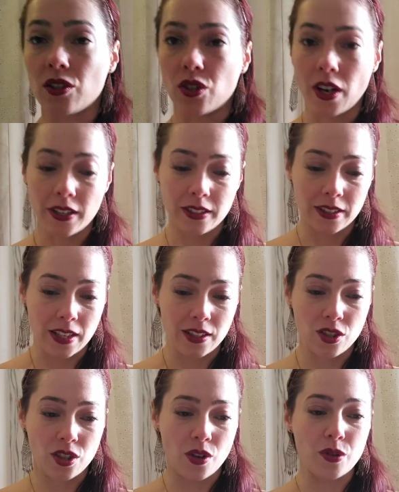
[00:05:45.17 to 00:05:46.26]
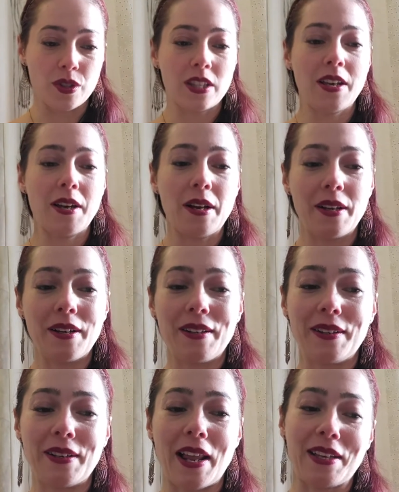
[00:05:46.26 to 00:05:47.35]
chart that shows,
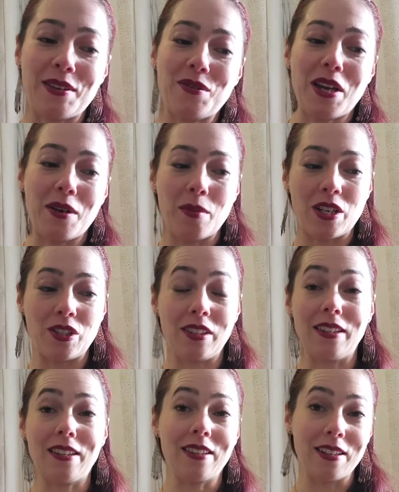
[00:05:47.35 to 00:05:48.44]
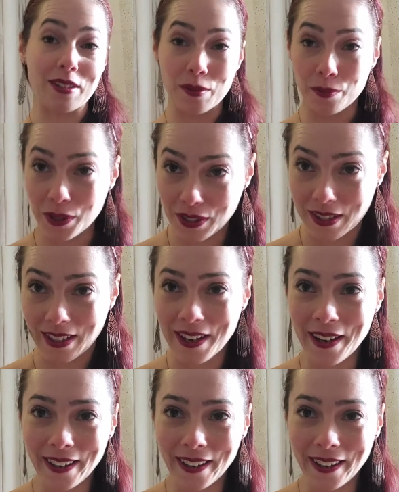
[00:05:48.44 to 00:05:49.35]
like you can imagine, the third person.